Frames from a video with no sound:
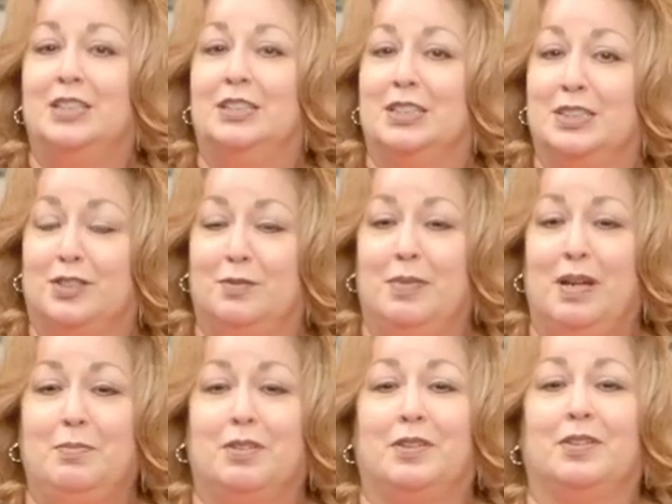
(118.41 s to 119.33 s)
Just
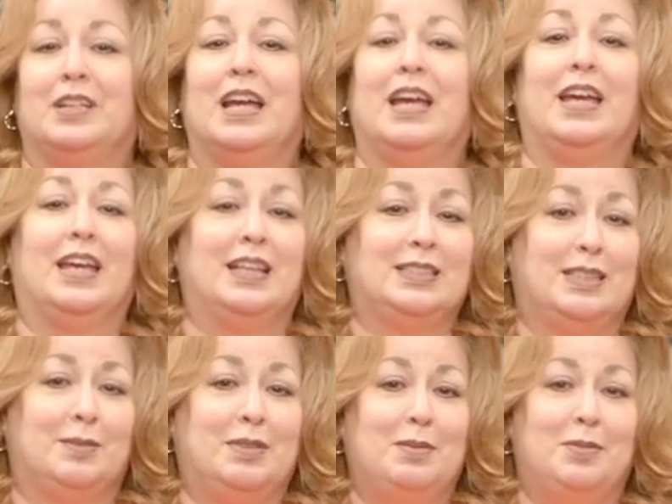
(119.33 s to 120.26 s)
remember,
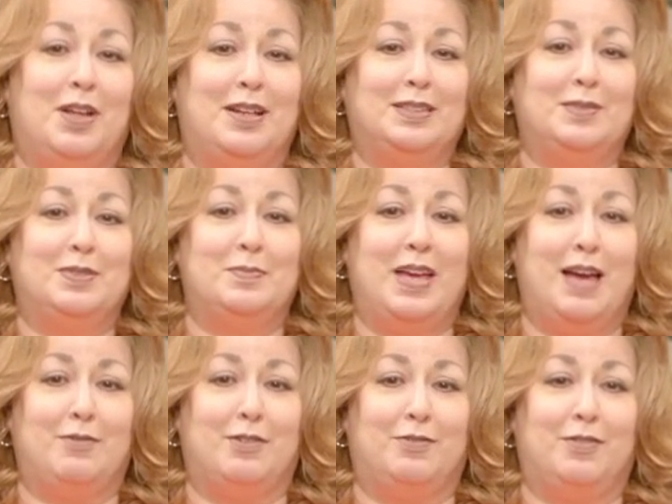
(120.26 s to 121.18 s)
some of the blossoms may
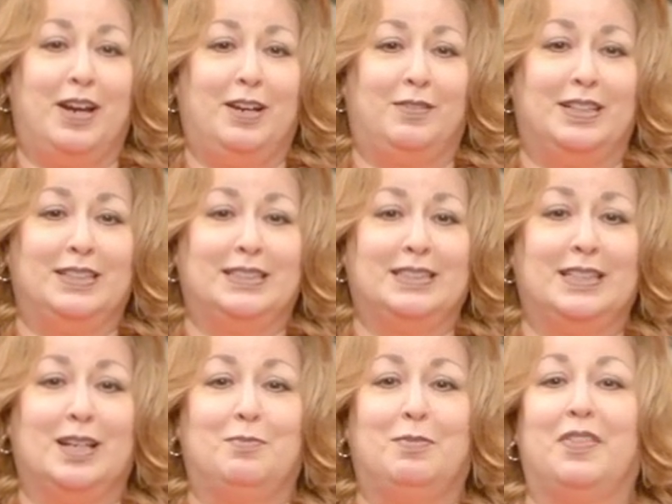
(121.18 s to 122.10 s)
have a
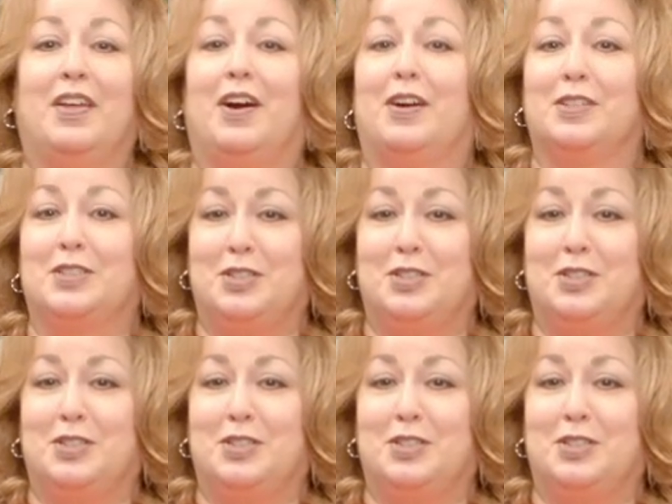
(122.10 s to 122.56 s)
fragrance, but there are